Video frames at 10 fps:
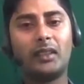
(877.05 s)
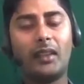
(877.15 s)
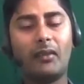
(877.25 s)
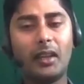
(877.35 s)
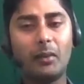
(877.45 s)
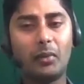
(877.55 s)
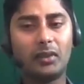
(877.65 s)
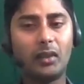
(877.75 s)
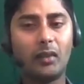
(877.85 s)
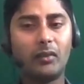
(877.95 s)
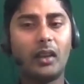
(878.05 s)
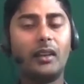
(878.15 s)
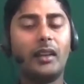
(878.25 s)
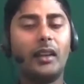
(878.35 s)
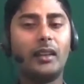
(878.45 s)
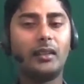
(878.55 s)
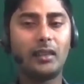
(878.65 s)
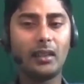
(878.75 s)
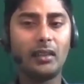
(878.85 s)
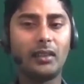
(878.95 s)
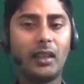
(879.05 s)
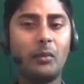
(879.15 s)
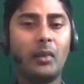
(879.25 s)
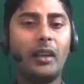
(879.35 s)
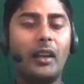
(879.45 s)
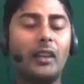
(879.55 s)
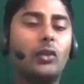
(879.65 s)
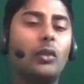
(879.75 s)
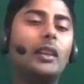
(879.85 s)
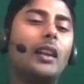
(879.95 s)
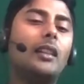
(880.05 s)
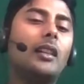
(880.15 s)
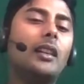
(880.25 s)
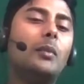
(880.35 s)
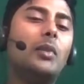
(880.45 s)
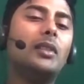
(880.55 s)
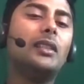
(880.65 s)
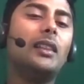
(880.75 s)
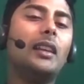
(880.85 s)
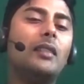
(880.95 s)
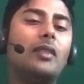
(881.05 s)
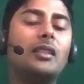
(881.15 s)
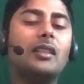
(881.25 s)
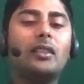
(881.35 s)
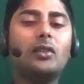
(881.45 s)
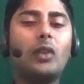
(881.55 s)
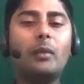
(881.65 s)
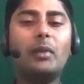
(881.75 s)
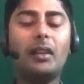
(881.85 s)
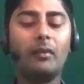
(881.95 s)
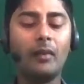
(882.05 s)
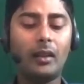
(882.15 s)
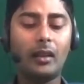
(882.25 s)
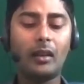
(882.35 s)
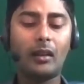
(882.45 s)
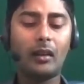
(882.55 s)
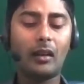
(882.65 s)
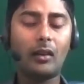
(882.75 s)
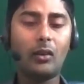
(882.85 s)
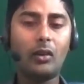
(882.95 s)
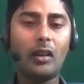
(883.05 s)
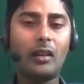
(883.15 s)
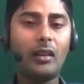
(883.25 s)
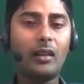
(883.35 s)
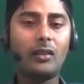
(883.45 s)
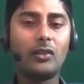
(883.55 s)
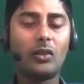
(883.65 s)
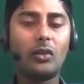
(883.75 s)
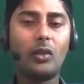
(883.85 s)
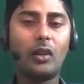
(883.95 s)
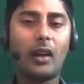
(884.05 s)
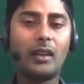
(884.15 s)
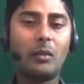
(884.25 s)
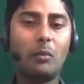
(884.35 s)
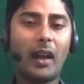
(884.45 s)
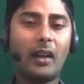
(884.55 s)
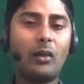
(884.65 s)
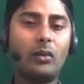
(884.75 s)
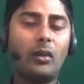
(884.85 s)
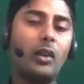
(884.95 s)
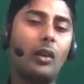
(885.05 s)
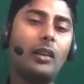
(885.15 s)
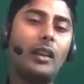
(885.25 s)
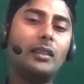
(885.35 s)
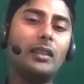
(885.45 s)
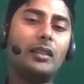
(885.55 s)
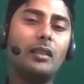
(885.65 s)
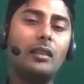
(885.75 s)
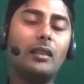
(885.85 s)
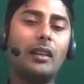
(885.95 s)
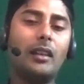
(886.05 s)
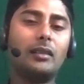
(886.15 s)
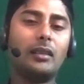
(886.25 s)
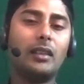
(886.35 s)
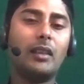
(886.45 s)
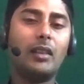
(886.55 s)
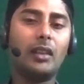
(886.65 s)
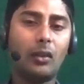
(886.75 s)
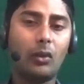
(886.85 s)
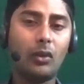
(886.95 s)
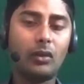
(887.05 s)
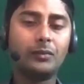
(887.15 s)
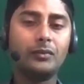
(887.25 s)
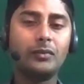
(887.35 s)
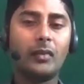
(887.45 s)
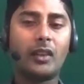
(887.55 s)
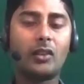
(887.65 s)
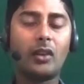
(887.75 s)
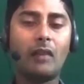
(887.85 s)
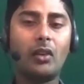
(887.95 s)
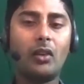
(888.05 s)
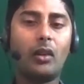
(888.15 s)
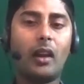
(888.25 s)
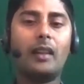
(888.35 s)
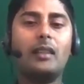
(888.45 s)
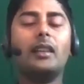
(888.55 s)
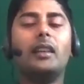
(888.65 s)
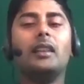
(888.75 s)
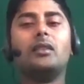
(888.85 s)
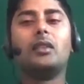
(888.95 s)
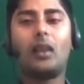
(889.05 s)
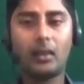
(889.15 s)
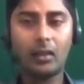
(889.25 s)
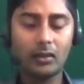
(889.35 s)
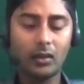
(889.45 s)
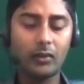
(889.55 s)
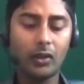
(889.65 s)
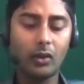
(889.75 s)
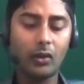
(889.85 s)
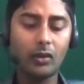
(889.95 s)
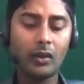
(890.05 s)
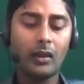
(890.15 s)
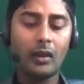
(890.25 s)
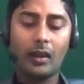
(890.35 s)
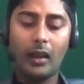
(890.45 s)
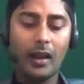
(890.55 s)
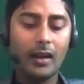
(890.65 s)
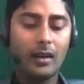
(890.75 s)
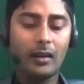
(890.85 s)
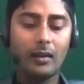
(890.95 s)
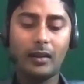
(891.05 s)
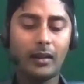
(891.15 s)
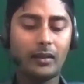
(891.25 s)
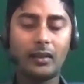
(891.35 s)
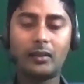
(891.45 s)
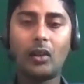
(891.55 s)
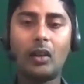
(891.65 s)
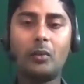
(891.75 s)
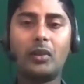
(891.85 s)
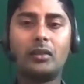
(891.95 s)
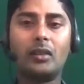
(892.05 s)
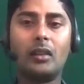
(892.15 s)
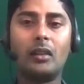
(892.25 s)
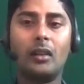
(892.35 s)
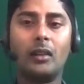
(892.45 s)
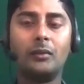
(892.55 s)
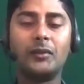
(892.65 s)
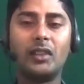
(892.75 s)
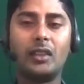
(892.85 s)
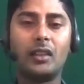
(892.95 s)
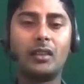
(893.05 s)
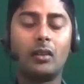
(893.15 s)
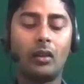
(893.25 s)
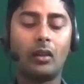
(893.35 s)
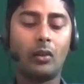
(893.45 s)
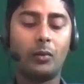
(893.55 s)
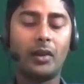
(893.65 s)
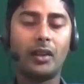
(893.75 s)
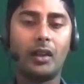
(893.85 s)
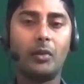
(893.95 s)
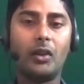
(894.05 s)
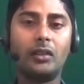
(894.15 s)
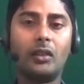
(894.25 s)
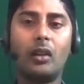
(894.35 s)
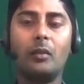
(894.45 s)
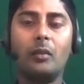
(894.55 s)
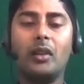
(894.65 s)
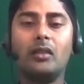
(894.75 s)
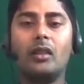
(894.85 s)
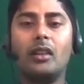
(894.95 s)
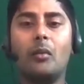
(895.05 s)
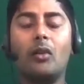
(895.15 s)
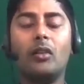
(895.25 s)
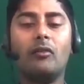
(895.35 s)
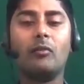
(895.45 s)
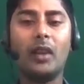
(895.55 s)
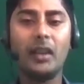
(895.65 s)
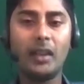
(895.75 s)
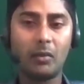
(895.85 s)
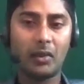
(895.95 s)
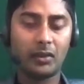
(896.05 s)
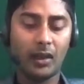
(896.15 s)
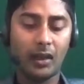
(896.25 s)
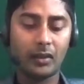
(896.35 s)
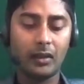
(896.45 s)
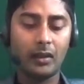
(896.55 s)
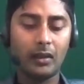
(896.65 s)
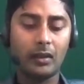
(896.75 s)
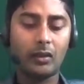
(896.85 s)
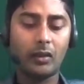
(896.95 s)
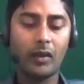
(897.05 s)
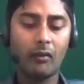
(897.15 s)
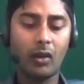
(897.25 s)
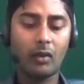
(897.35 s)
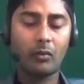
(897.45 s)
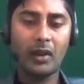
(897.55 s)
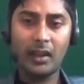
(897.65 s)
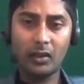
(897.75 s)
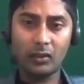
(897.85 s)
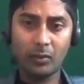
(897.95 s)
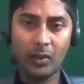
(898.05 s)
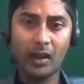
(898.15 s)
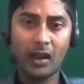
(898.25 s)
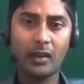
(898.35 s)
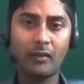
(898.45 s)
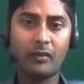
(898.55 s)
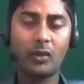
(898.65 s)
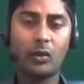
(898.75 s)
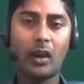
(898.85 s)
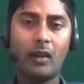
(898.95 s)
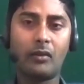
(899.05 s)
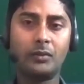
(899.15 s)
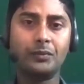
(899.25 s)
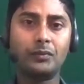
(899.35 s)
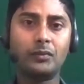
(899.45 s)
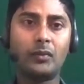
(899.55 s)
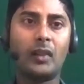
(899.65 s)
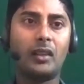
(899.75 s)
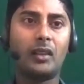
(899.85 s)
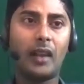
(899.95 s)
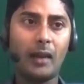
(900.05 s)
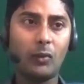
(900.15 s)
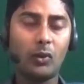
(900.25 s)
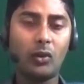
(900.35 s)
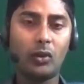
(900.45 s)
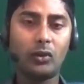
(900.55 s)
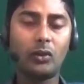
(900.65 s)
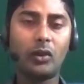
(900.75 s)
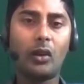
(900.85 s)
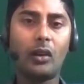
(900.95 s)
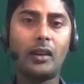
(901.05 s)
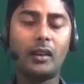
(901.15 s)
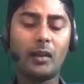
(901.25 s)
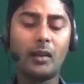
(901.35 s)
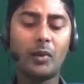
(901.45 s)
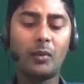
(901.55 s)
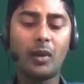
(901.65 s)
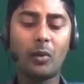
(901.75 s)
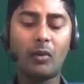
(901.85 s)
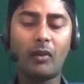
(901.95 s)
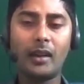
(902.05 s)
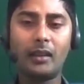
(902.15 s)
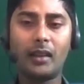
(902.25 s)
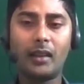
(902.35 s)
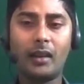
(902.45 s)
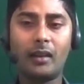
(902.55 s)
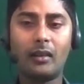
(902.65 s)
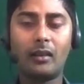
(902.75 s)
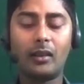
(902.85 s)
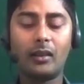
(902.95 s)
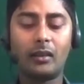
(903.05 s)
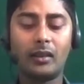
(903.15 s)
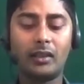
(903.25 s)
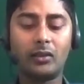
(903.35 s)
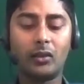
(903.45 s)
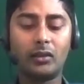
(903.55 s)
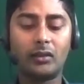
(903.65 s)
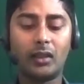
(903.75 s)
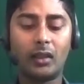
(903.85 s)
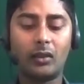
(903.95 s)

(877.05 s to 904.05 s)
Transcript: 70% of the content is still the same. It's only that 30% that differentiates. So I believe a good learner should look at the background of the organization that is giving the course. They should have a look at the instructors of the course, and it's all a personal suggestion or an opinion because it all depends on the amount of money a person has. So if you have got money to spare and if you have the time to go through the content people are providing, then these courses are good.